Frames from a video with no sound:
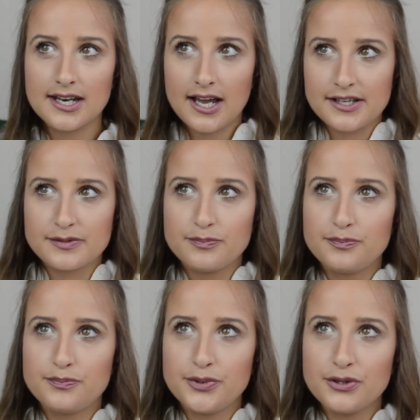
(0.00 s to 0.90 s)
has
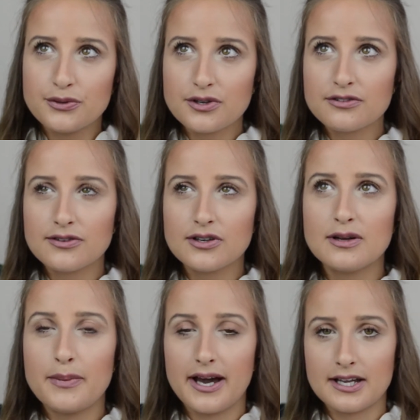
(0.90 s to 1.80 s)

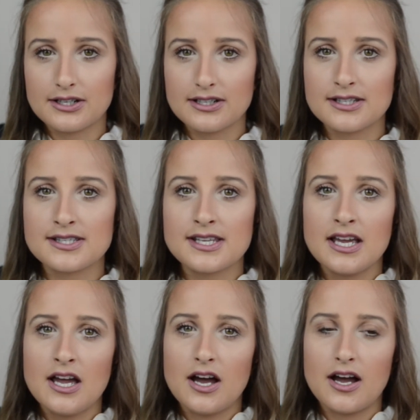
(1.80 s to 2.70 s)
beautiful patterns,
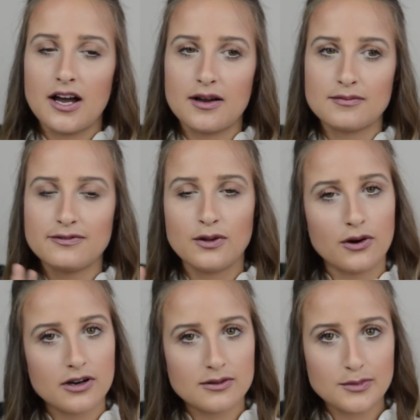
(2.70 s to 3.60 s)

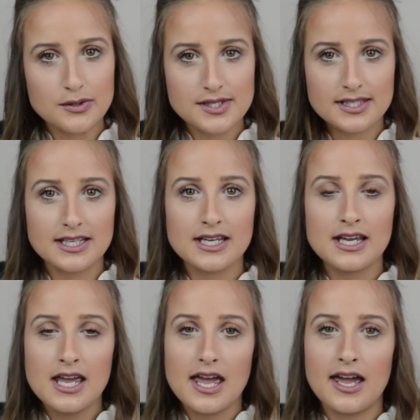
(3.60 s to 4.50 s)
floral mostly,
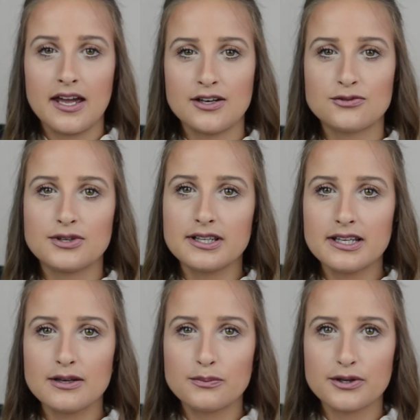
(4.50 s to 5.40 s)
and
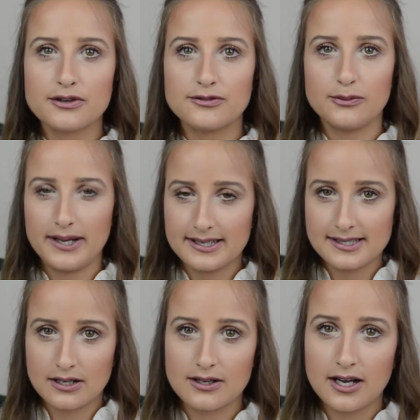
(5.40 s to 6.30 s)
really beautiful
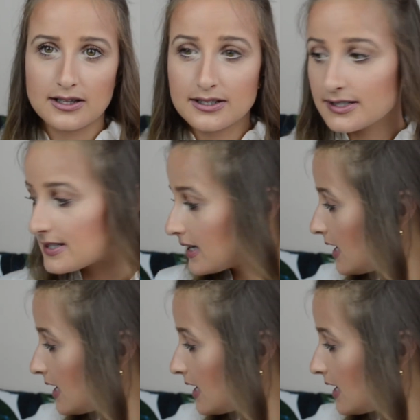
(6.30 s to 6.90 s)
pastel colors.